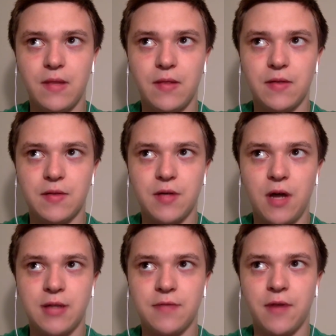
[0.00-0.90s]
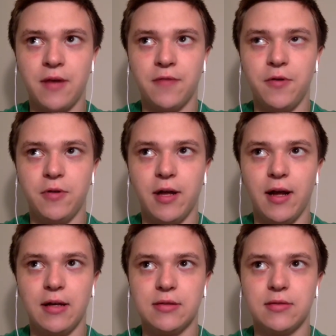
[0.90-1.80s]
the Scots have kind of viewed it
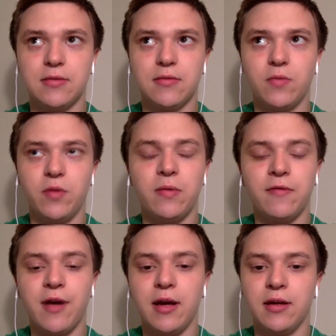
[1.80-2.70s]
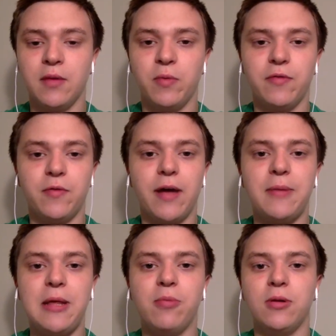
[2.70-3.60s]
as, we've been fighting and we've had
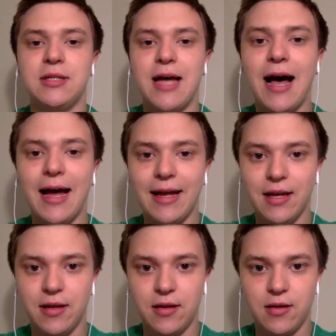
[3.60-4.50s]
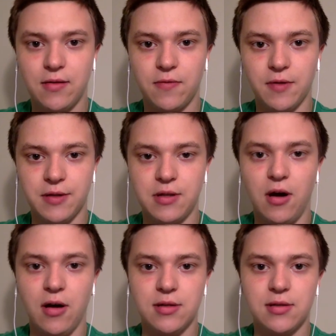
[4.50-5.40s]
people die for this
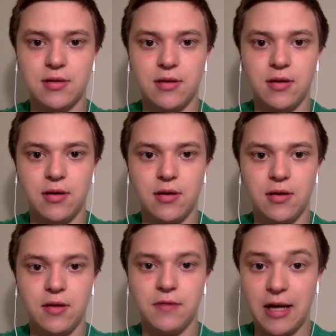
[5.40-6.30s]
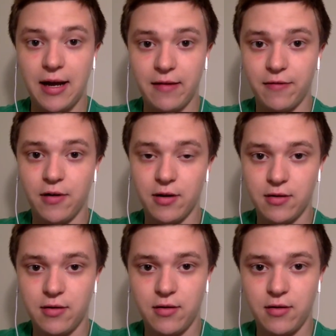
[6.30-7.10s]
cause. They've died for it.